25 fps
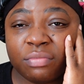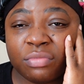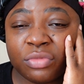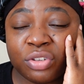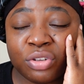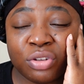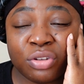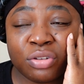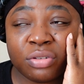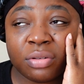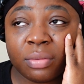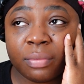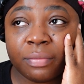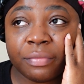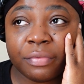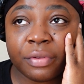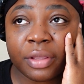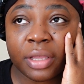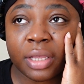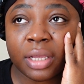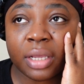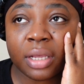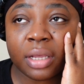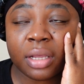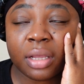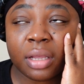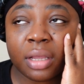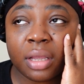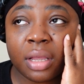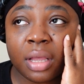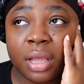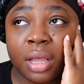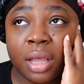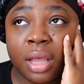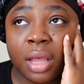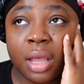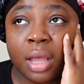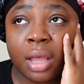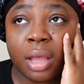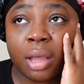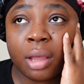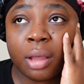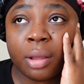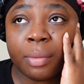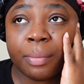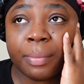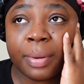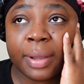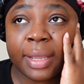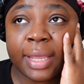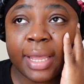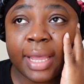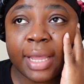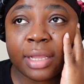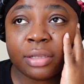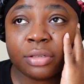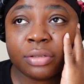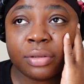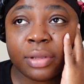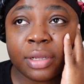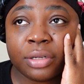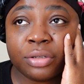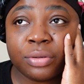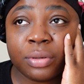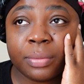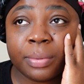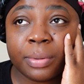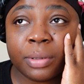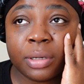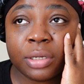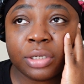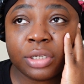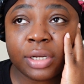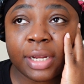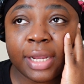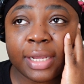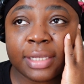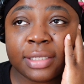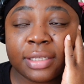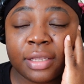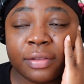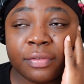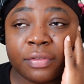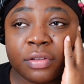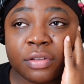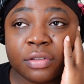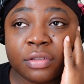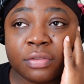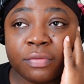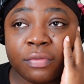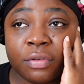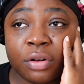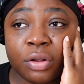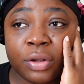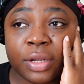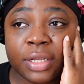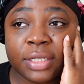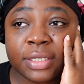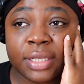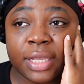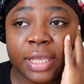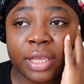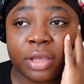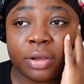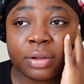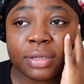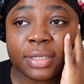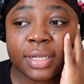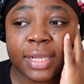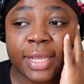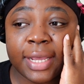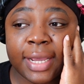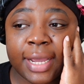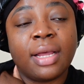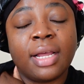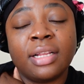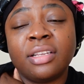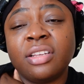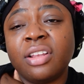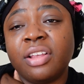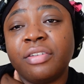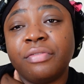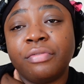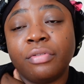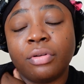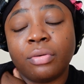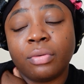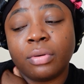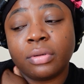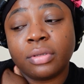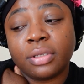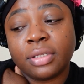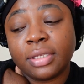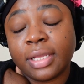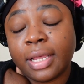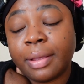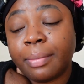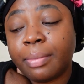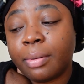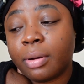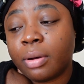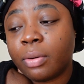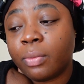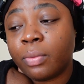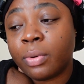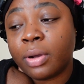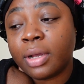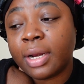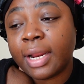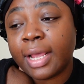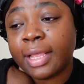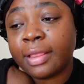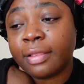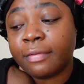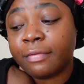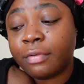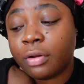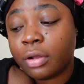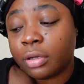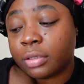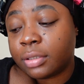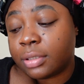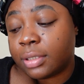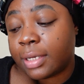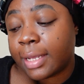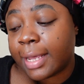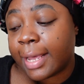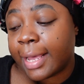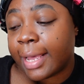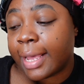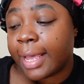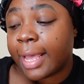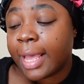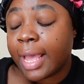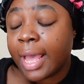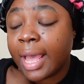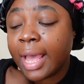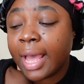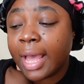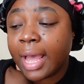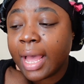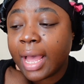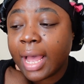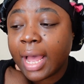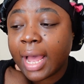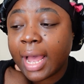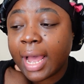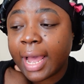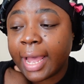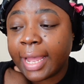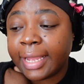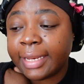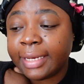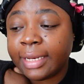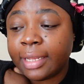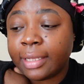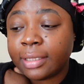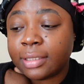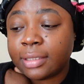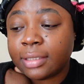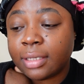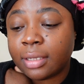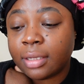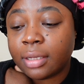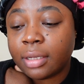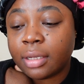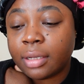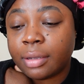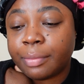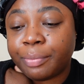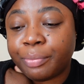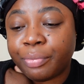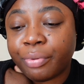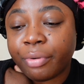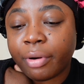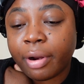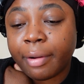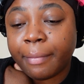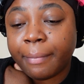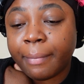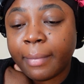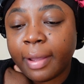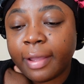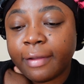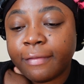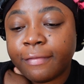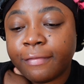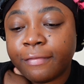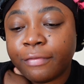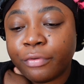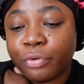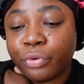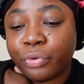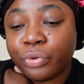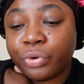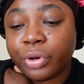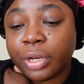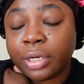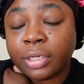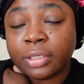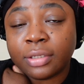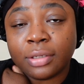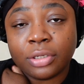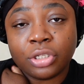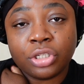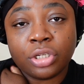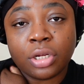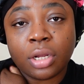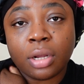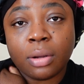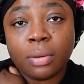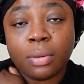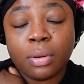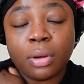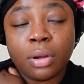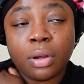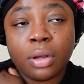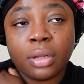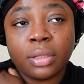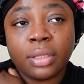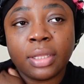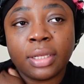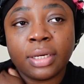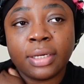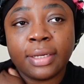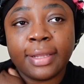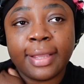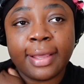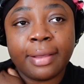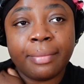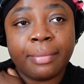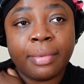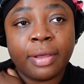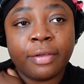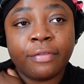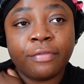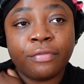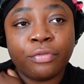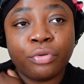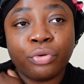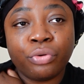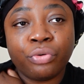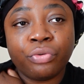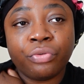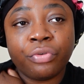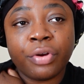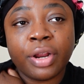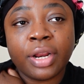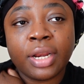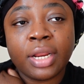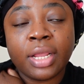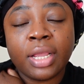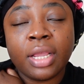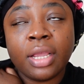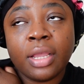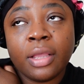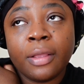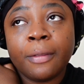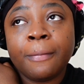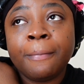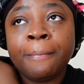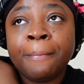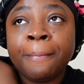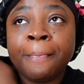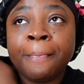do something. But yeah, so I do apologize if this vlog is chaotic. I don't even know what to say, but we're gonna end the vlog today. I need to prep my food. I need to shower, then get my food ready